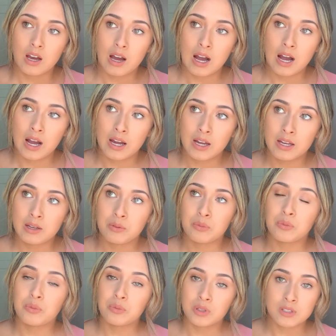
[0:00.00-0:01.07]
I
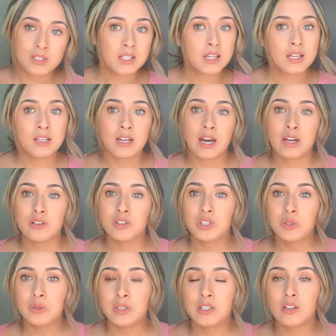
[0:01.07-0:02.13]
once again had to
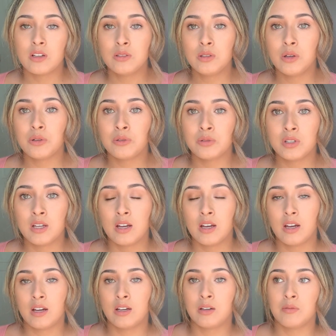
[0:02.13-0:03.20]
do it alone.
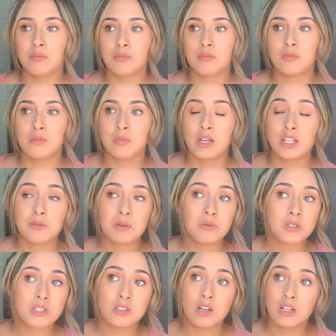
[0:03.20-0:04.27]
Um, my husband
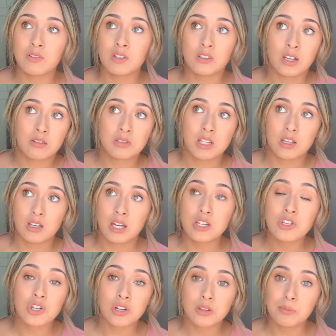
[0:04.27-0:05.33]
was not even allowed to
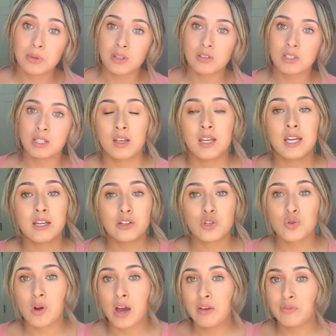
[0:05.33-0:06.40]
enter the building. He had to
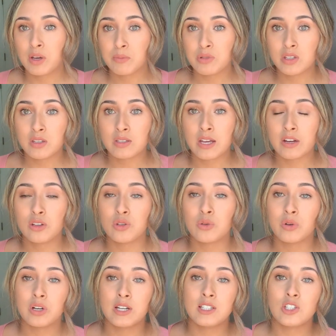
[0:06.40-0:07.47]
drive up to the side of the door
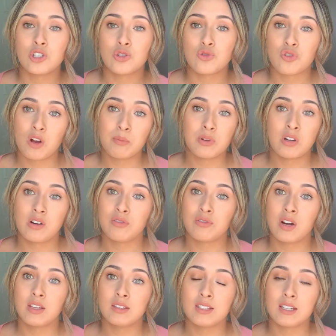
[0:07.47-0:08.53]
and just drop me off
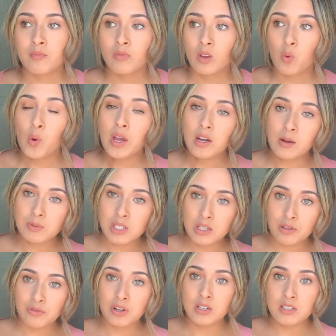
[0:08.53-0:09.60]
right there. Went up to the
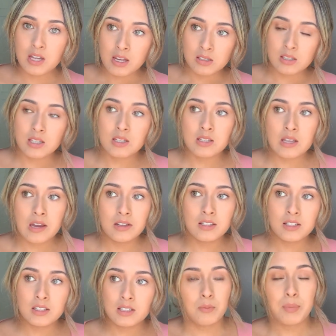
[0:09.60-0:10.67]
front desk to sign in.